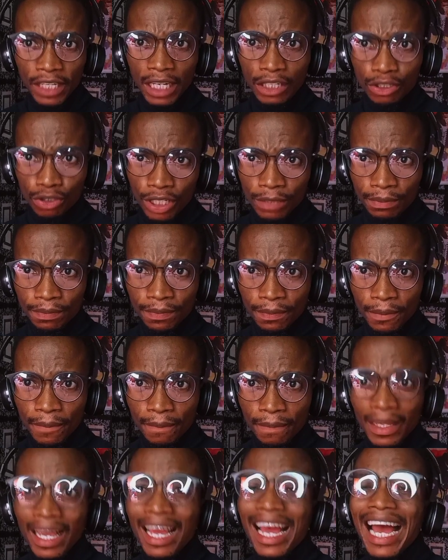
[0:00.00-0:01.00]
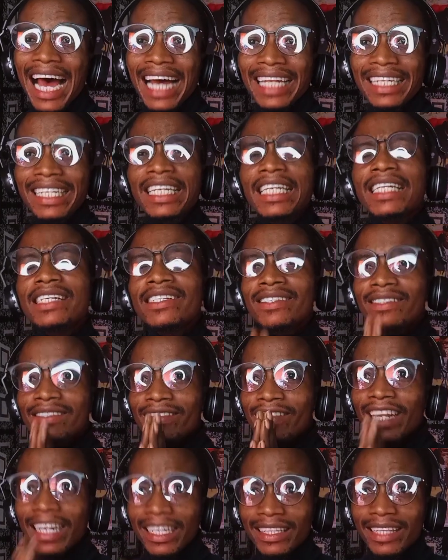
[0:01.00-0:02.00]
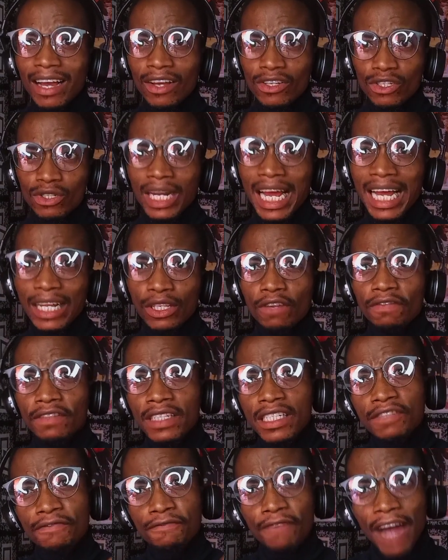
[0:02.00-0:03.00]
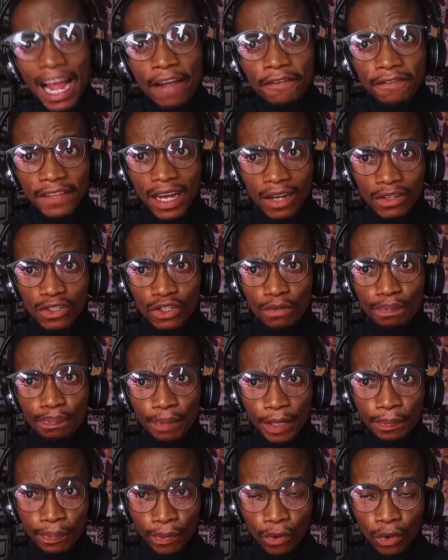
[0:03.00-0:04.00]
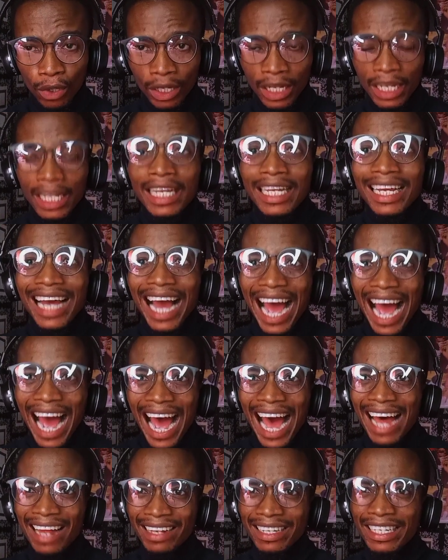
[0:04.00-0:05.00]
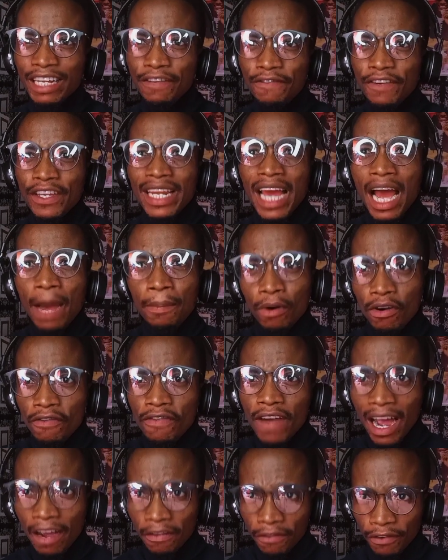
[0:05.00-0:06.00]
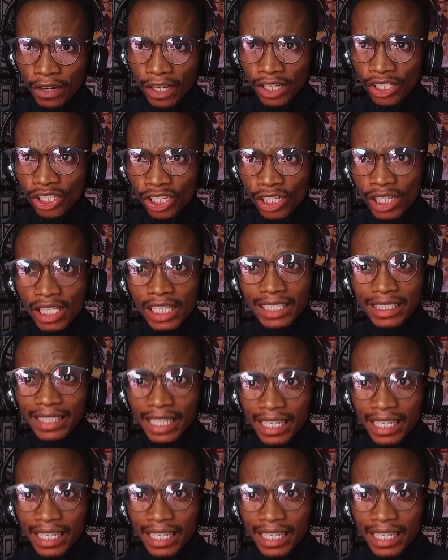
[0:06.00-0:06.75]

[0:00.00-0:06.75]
of their dream. At least 3,000 out of these 5,000 people are living above average.